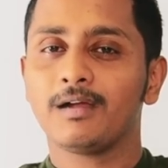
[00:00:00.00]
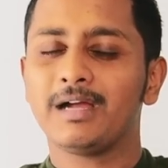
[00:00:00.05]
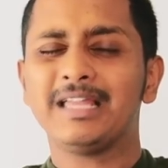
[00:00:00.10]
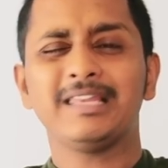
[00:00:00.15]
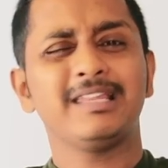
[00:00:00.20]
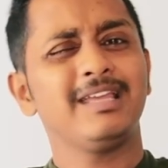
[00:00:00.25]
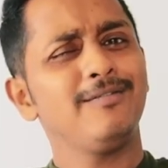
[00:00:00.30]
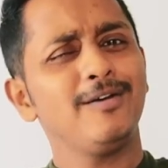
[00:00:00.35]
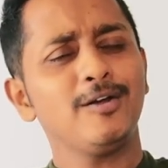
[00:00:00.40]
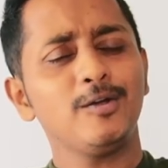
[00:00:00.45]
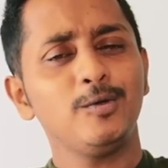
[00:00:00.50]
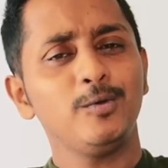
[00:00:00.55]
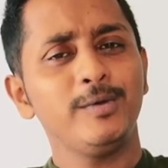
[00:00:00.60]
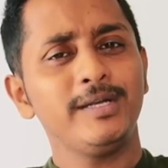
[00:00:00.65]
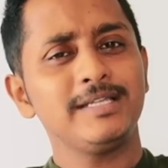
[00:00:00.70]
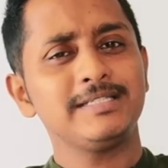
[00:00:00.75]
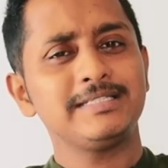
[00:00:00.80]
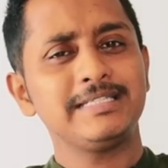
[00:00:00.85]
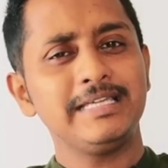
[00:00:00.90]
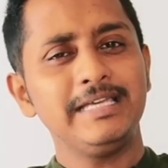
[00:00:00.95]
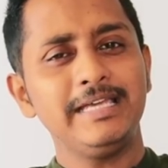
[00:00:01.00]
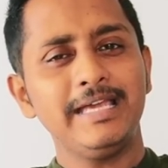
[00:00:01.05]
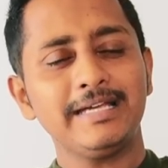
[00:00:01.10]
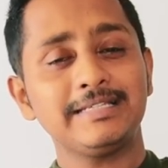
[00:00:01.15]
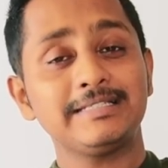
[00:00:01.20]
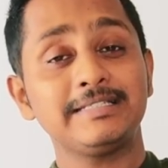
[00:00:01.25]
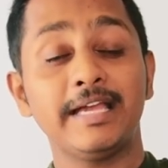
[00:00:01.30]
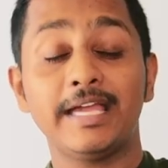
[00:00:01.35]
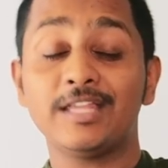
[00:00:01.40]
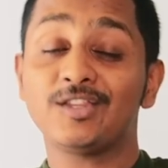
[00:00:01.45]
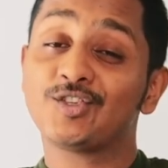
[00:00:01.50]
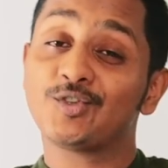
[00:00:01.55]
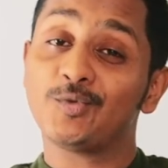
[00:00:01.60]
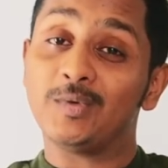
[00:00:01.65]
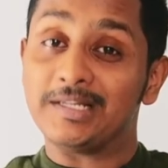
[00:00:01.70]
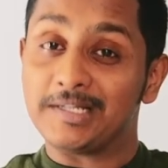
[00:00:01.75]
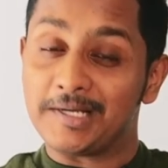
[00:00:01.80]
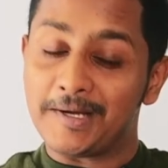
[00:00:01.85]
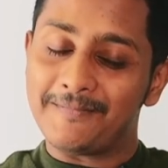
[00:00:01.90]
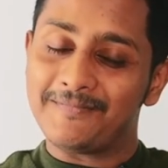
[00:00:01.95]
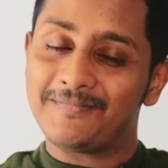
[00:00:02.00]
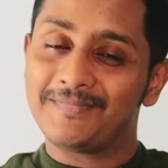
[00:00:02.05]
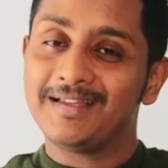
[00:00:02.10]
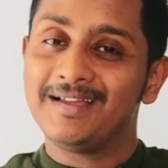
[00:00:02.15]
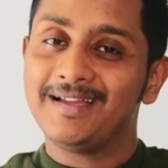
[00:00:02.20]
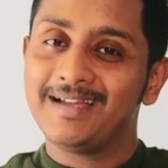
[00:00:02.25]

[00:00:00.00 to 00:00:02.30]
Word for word: I'll give a clue, it is E X H will come.